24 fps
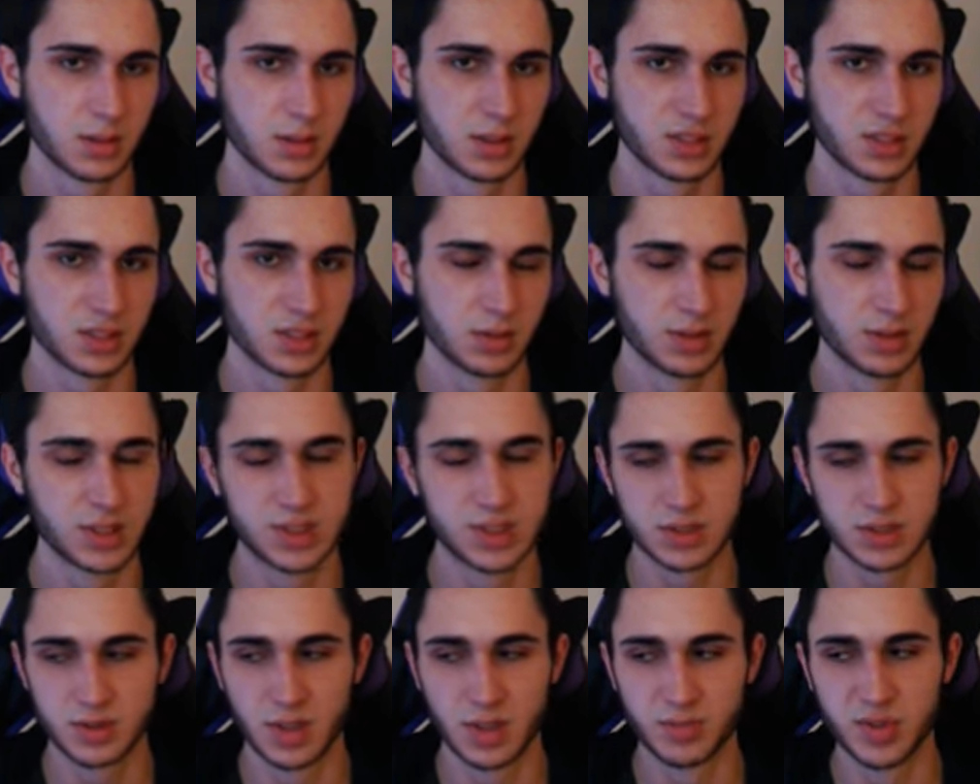So we're
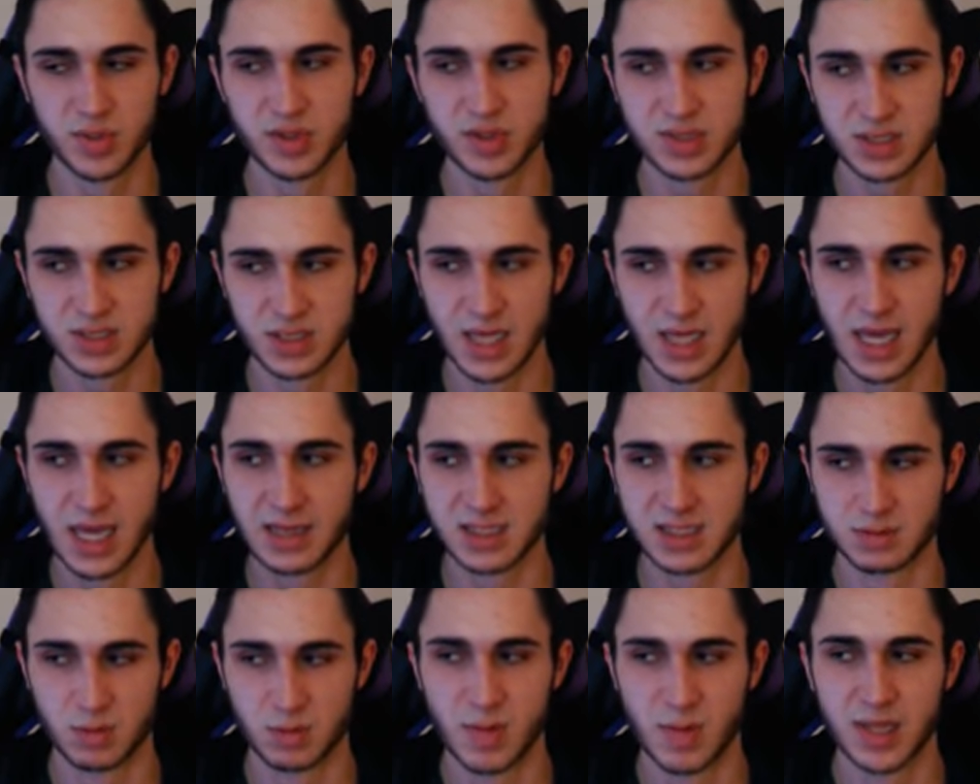just abusing the
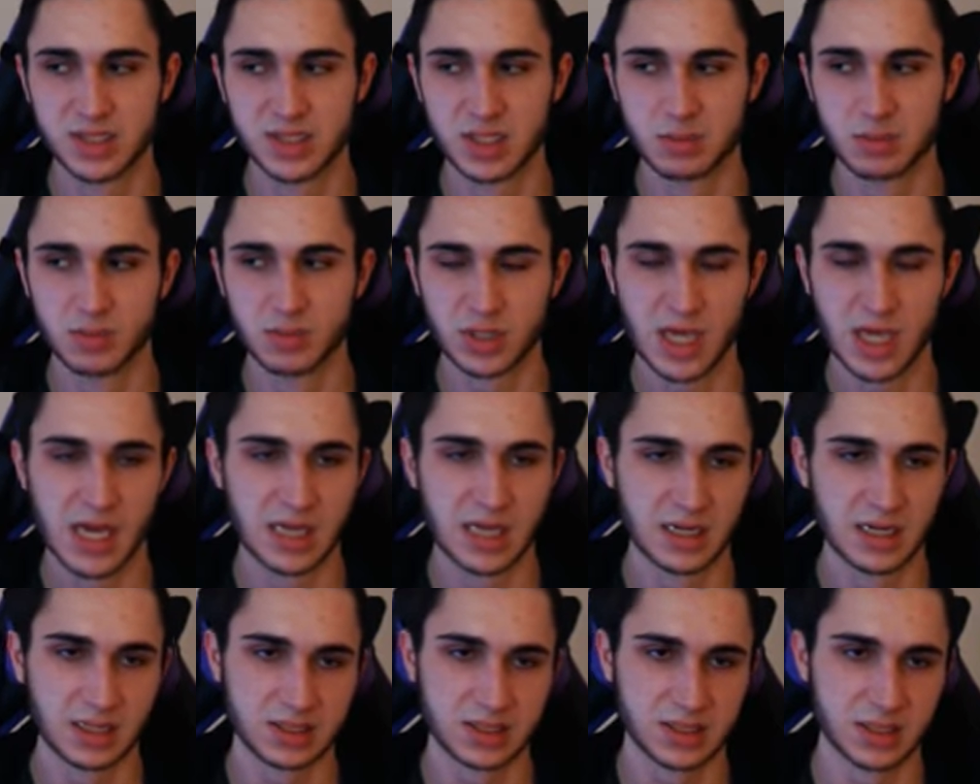game's momentum
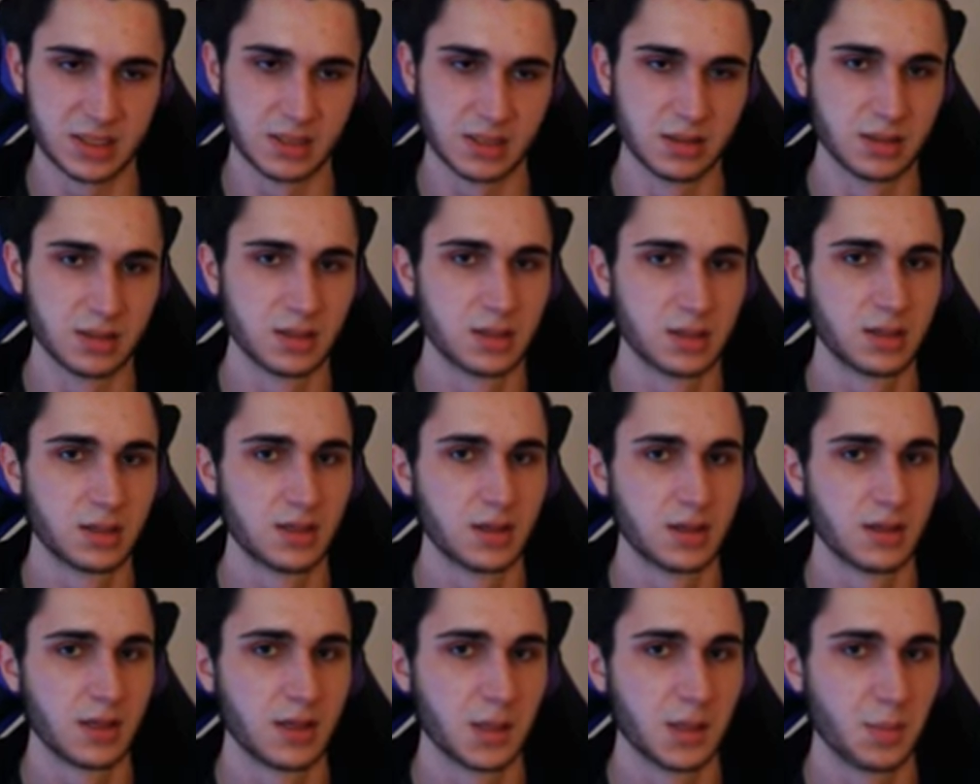mechanics and
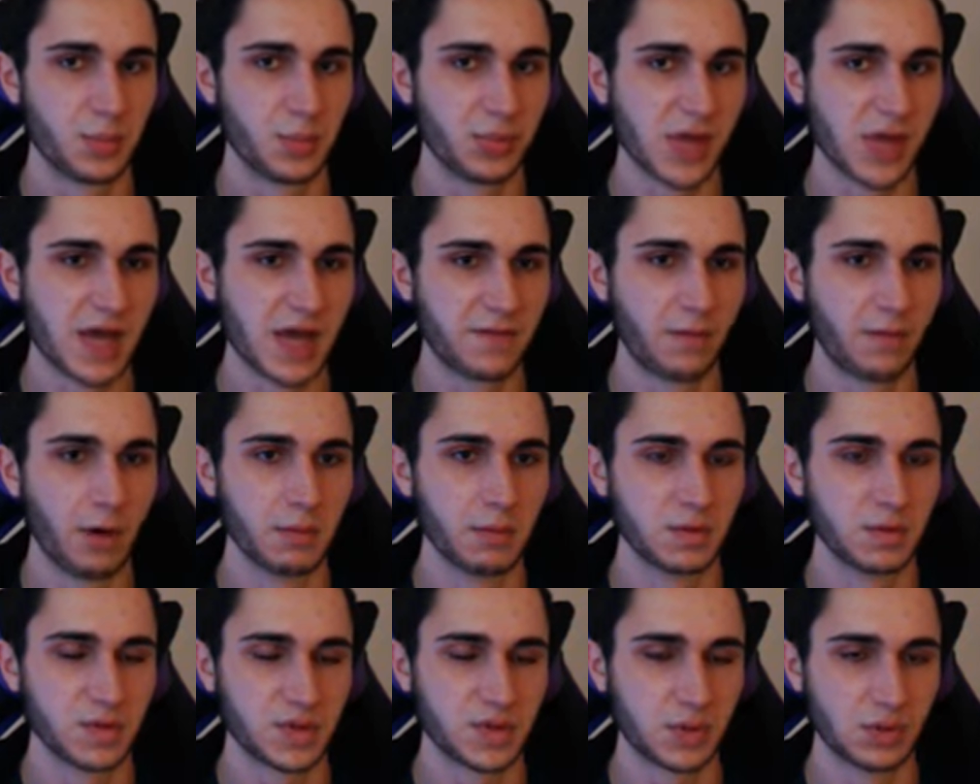
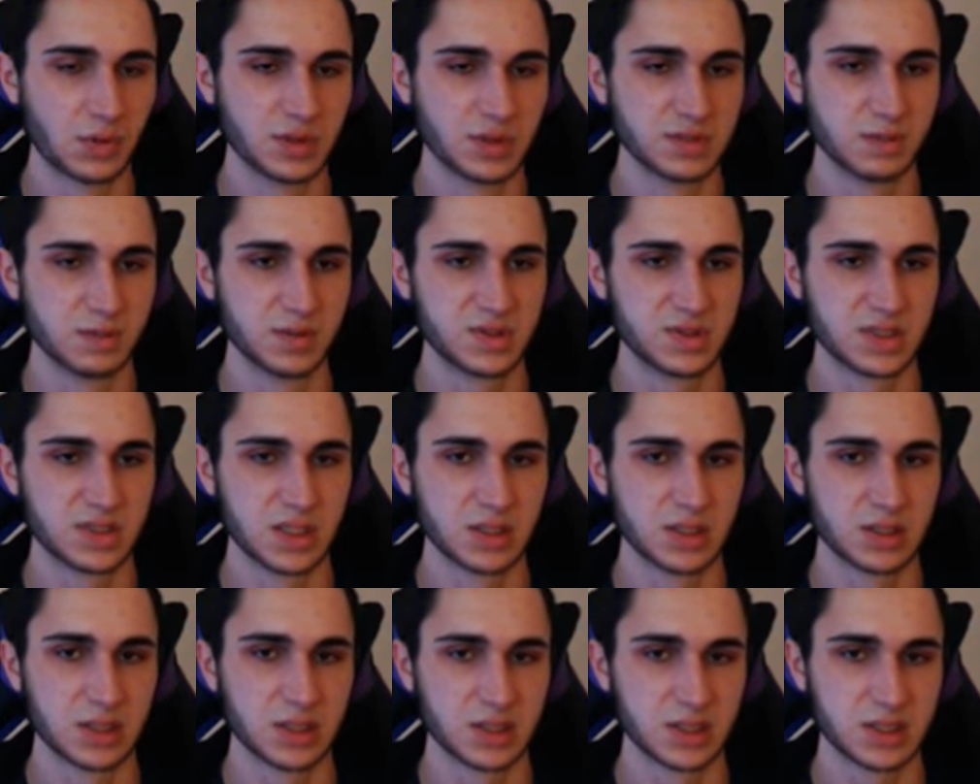platforming with cruise
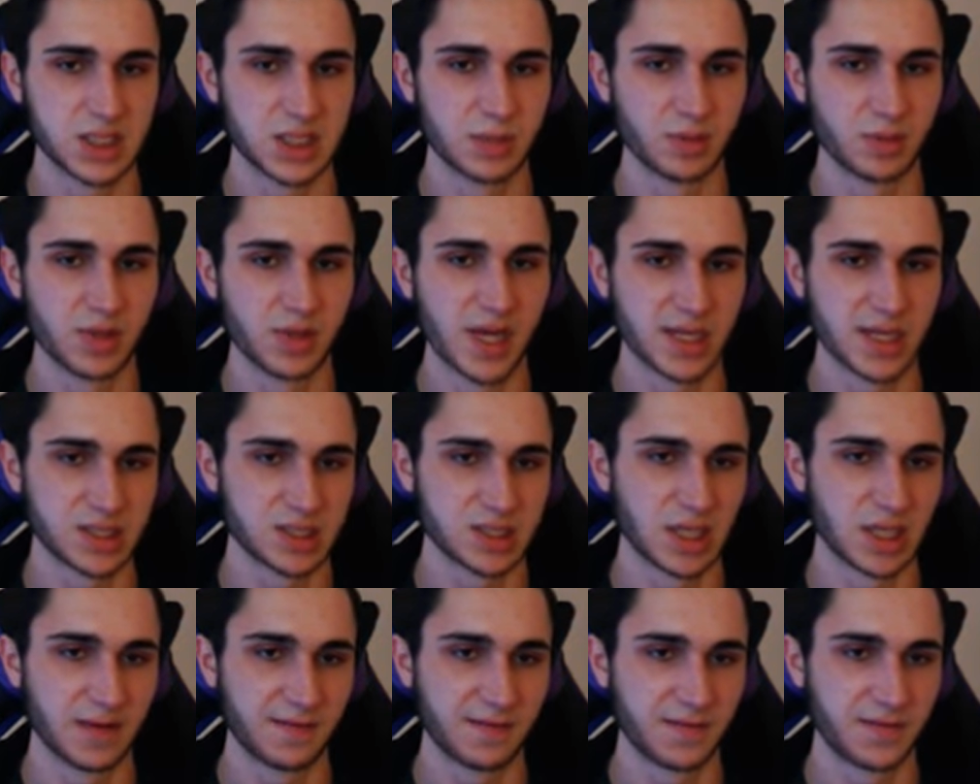boosting to skip a lot of
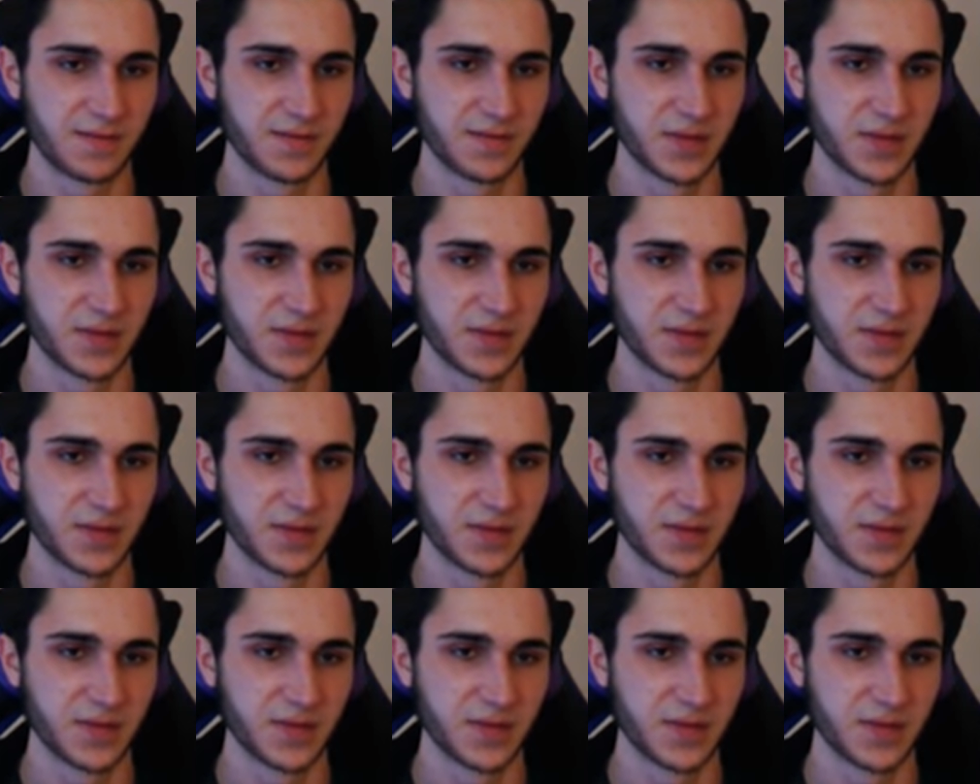stuff.